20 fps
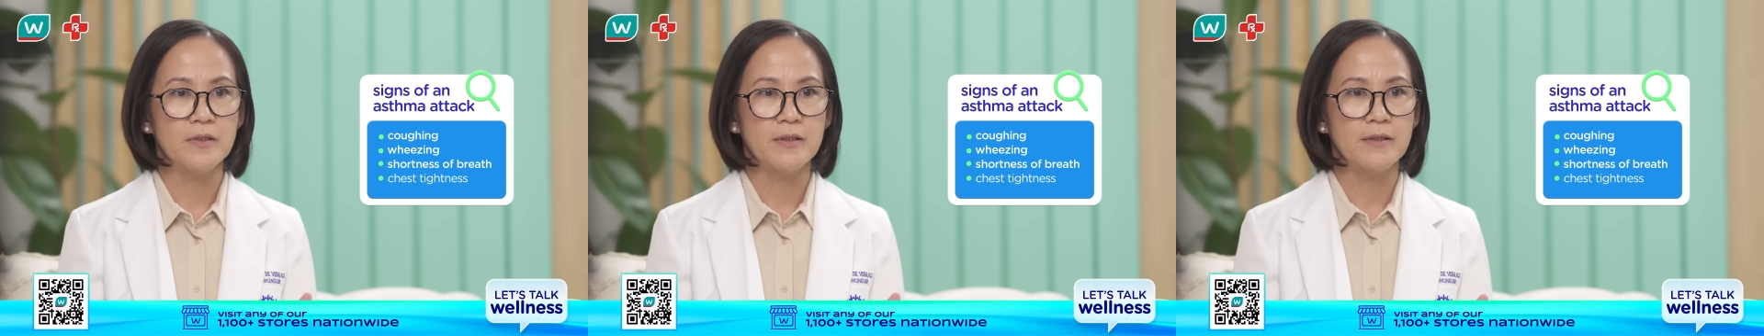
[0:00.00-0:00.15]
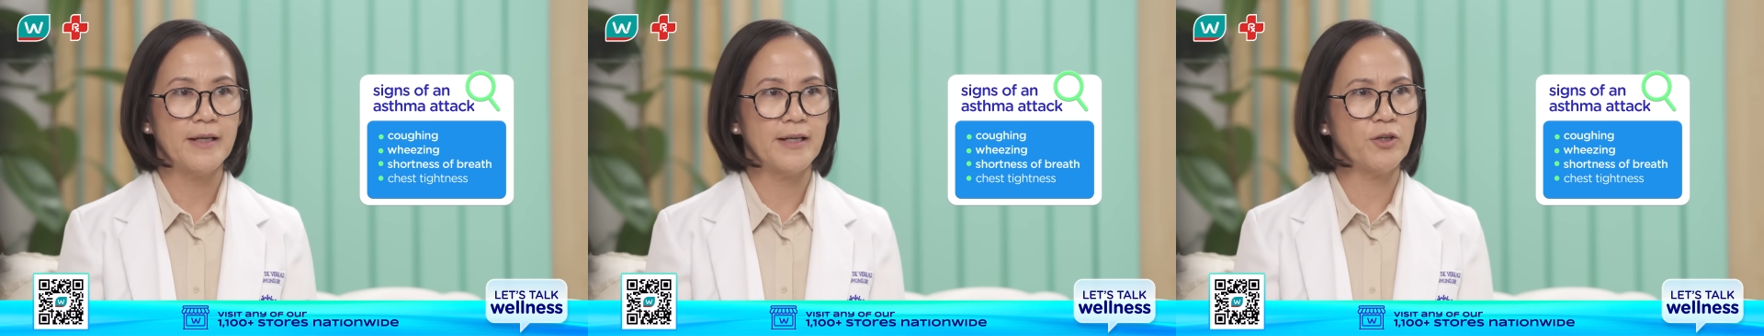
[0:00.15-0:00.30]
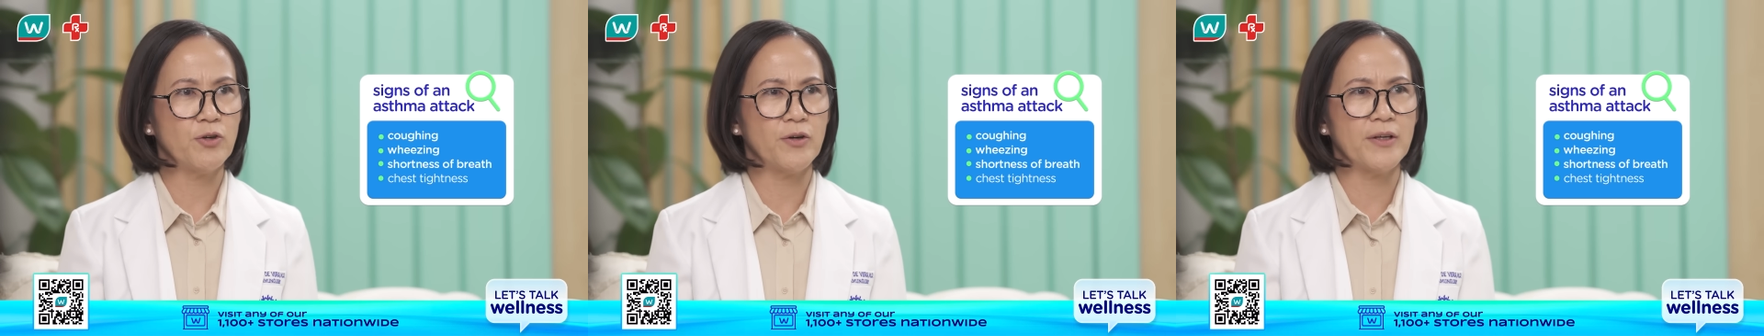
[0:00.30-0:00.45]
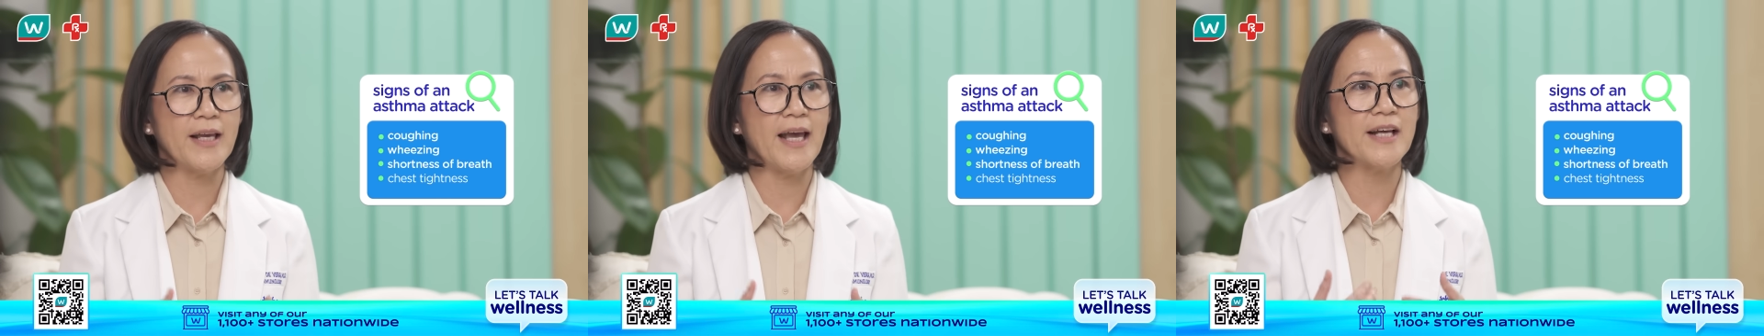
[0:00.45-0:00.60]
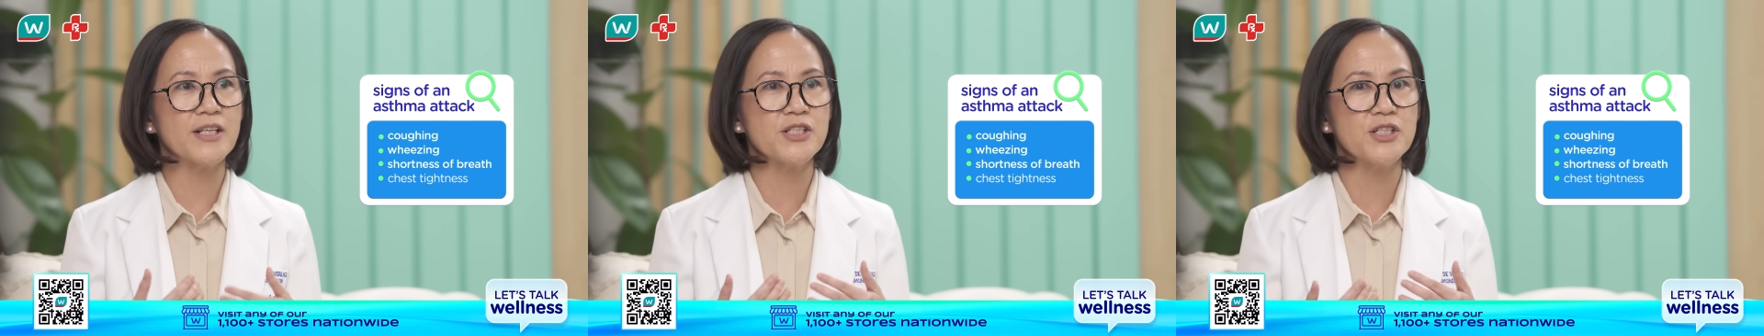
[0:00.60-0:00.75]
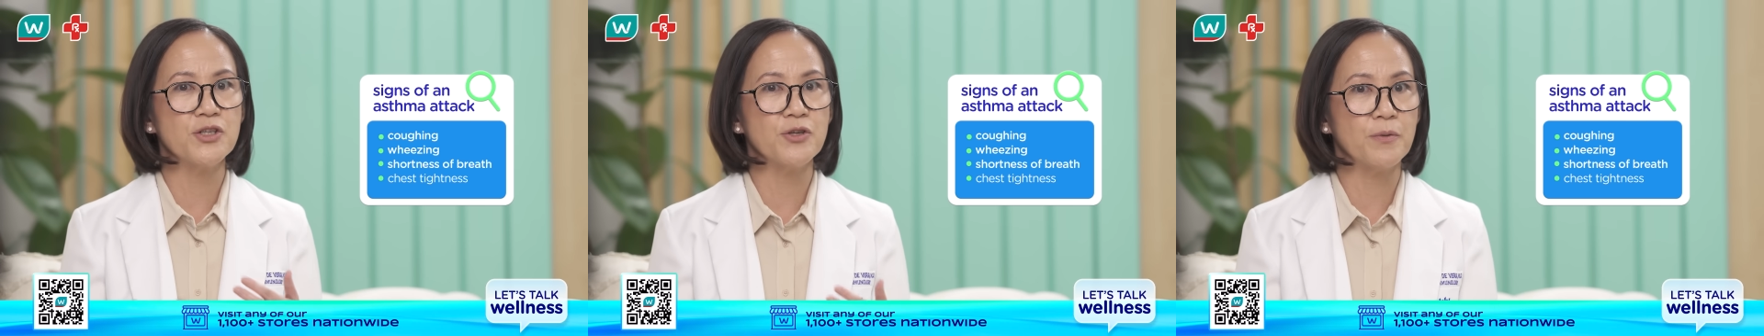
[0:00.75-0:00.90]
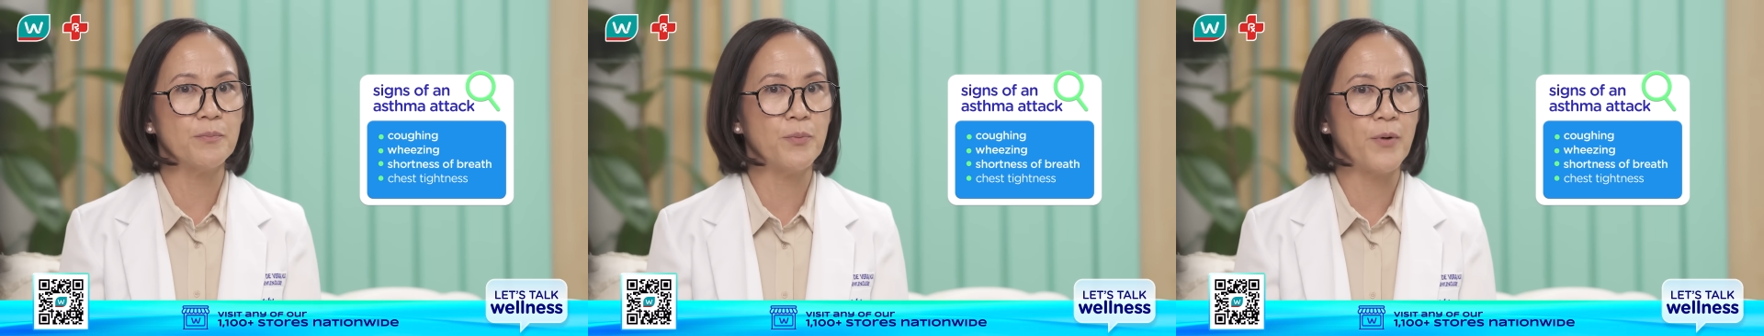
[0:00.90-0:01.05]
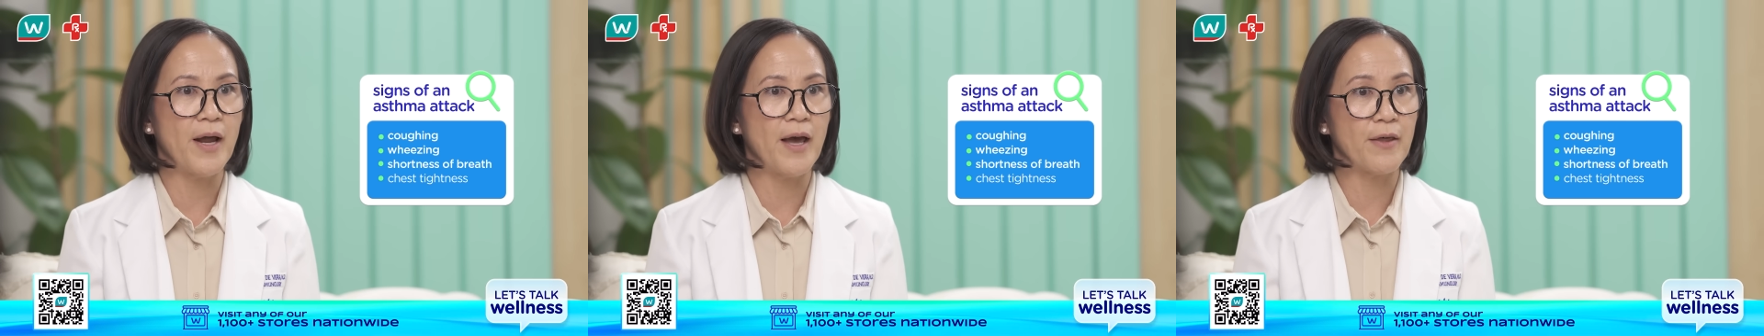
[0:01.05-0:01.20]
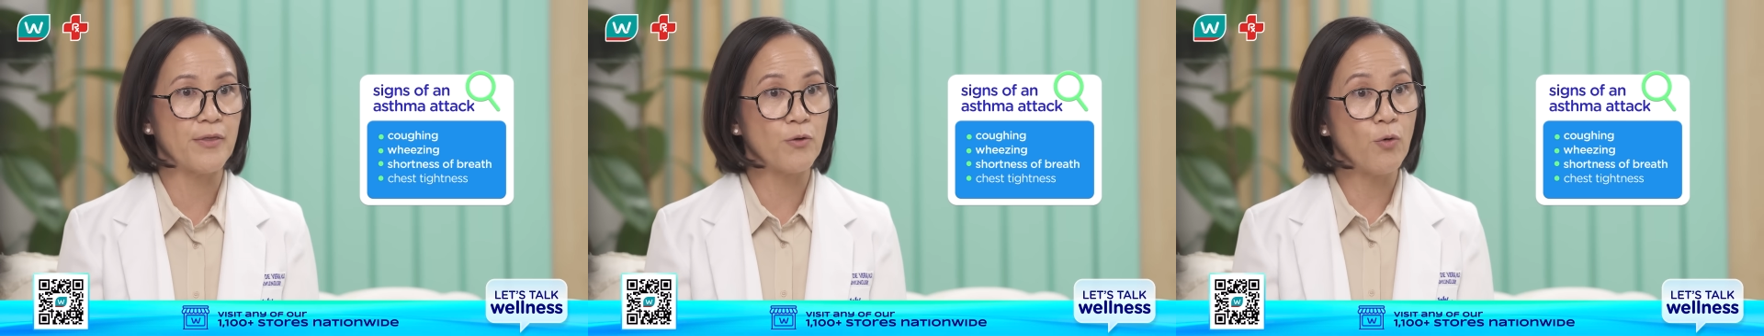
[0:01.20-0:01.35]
like you're catching your breath,